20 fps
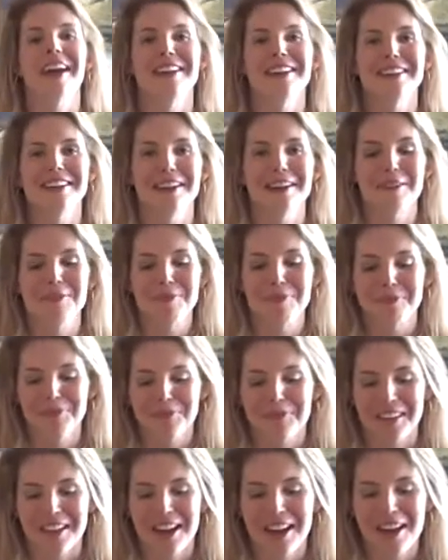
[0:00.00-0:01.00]
and
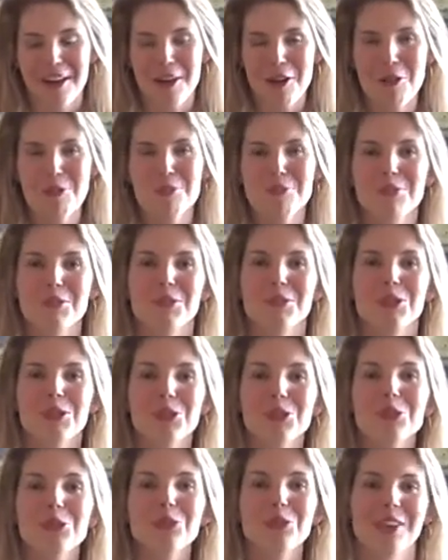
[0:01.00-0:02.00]
I hope
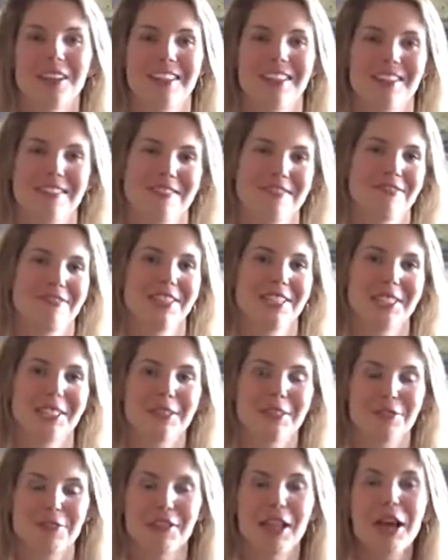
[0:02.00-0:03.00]
you can
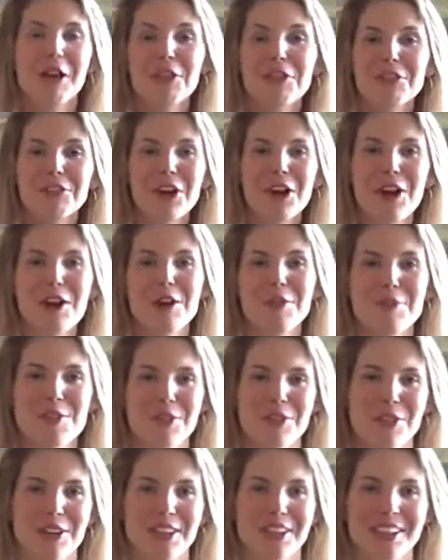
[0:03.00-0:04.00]
visit a flower farm
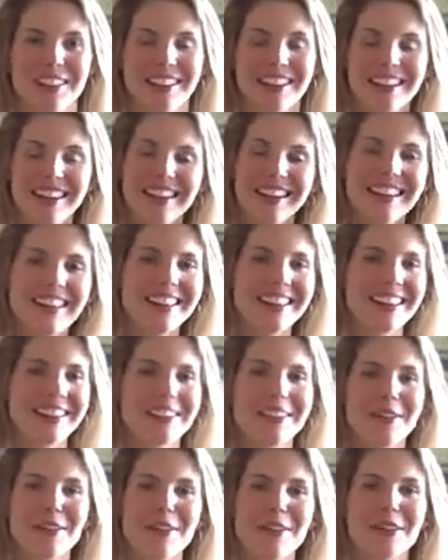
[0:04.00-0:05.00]
or
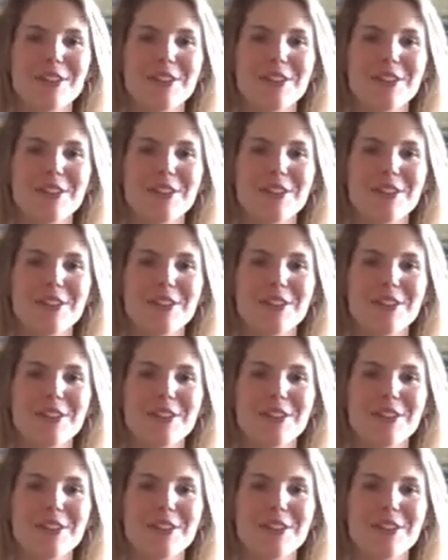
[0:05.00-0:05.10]
you know,